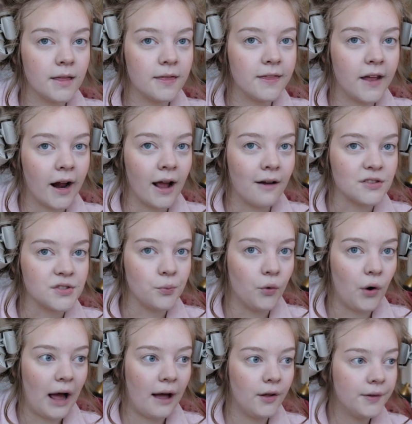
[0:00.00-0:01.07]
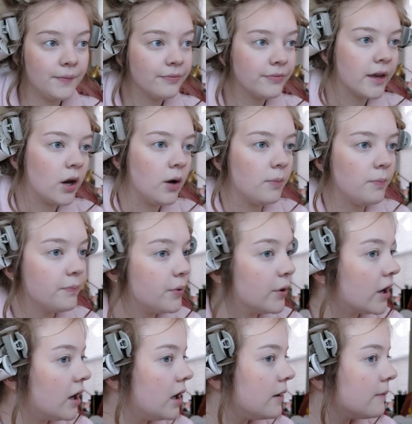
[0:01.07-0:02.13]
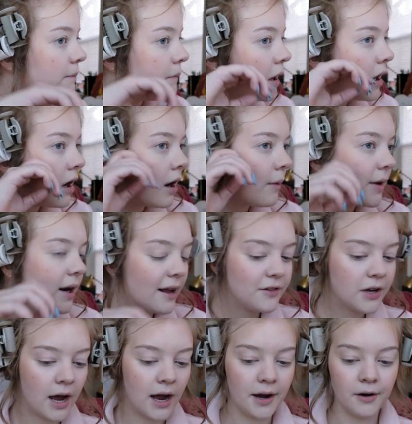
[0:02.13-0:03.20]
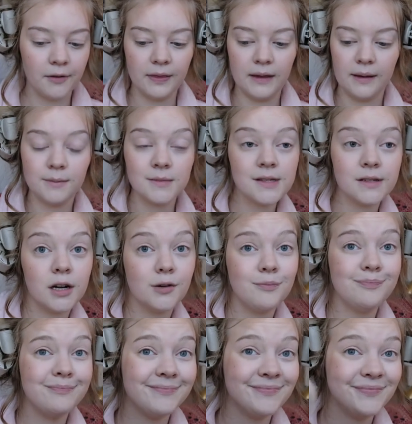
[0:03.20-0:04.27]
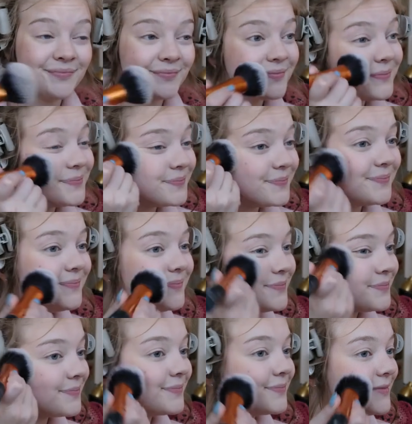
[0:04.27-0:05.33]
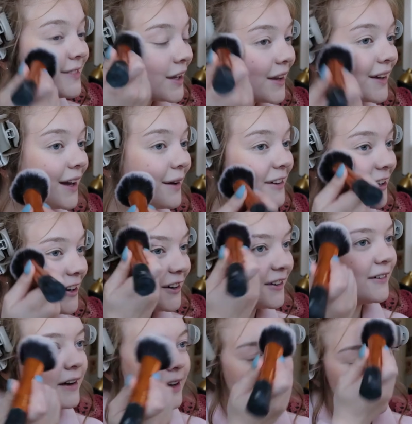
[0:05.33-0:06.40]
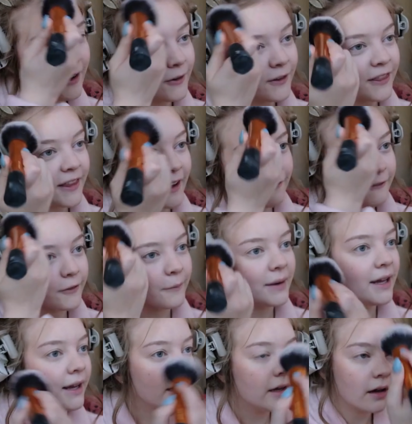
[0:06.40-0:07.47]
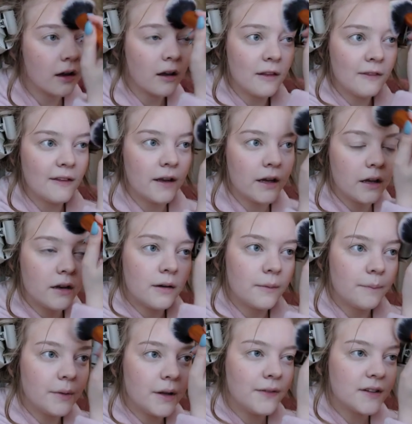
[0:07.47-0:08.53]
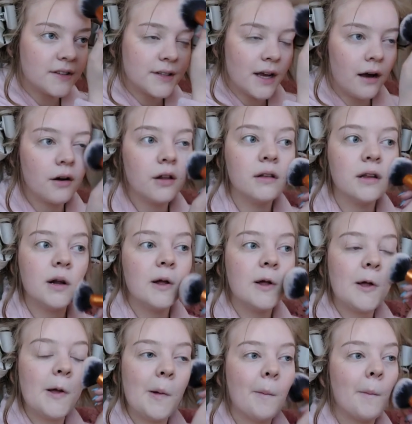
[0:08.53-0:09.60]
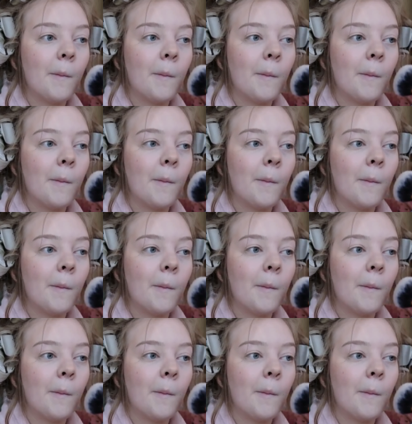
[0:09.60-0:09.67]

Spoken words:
that I have as well that I'll put on, but I'm gonna have to iron them, so you can count along that for me. And then I'll blend this out a little.